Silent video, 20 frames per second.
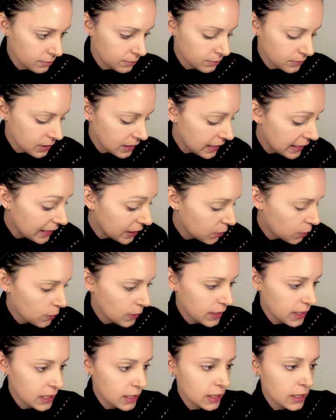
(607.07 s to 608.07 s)

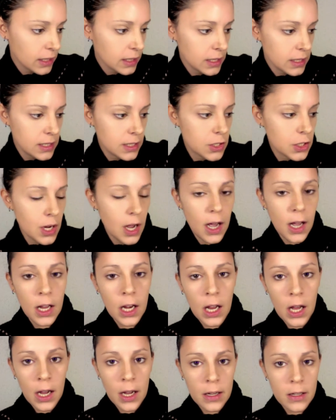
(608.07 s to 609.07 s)
liquid
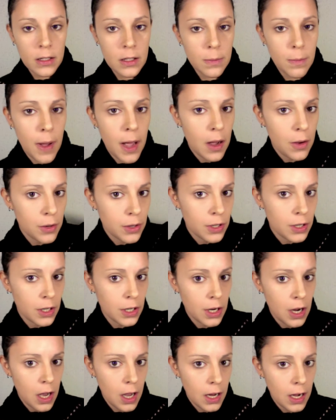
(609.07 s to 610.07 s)
highlight, powder
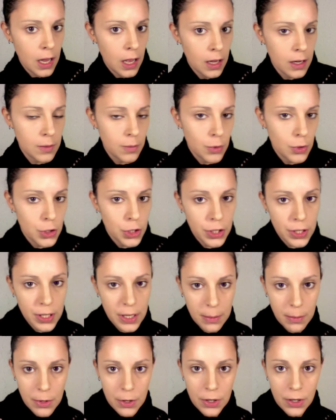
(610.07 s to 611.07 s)
highlight, more
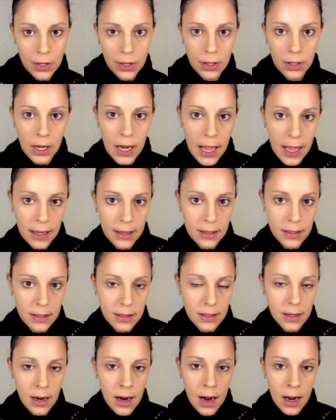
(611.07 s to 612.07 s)
shimmer, less.
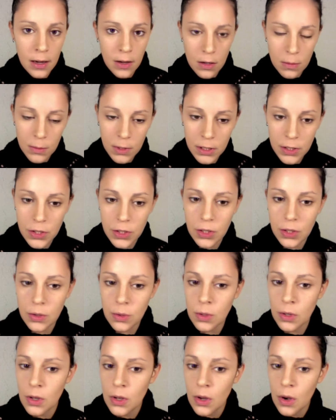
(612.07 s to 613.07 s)
I normally do,
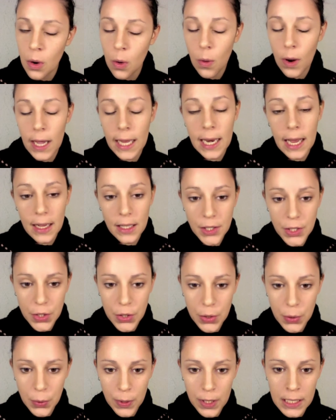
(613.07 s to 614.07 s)
well, I like to
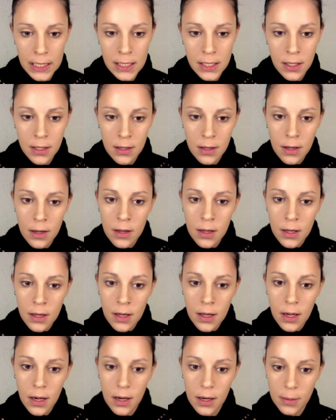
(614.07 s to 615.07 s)
do it
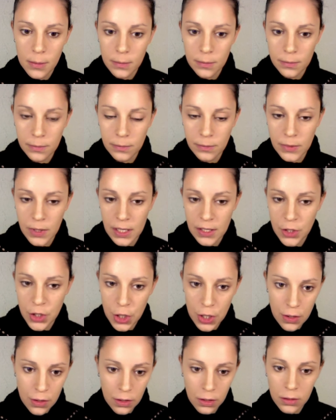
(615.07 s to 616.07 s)
the
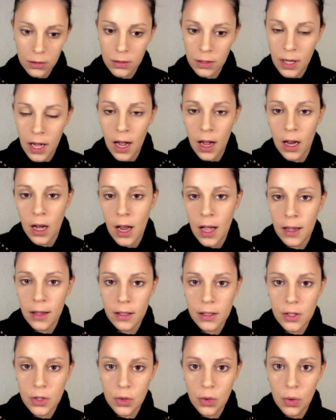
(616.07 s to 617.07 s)
general
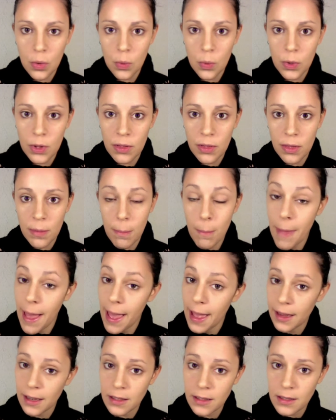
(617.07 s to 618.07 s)
highlight with
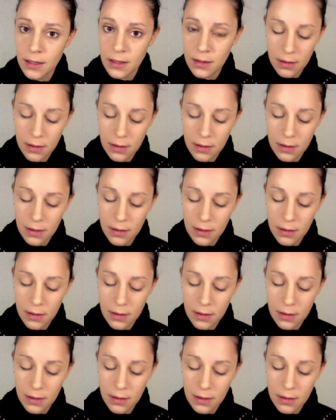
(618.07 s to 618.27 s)
matte